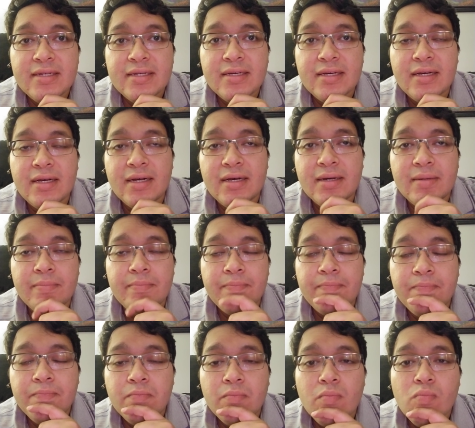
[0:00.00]
I'll
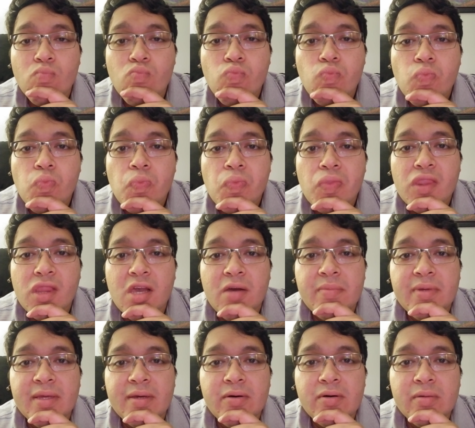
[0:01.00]

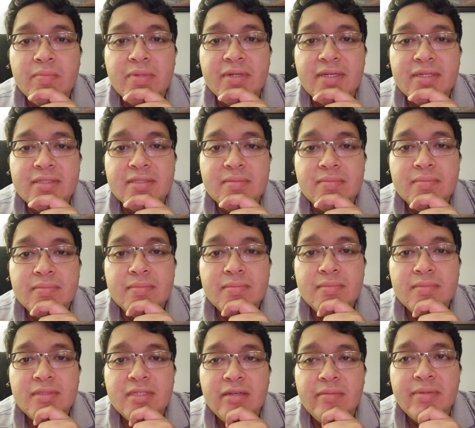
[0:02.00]
be going playing some
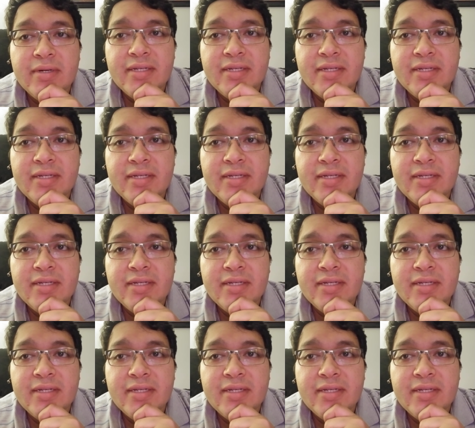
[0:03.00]
Dead by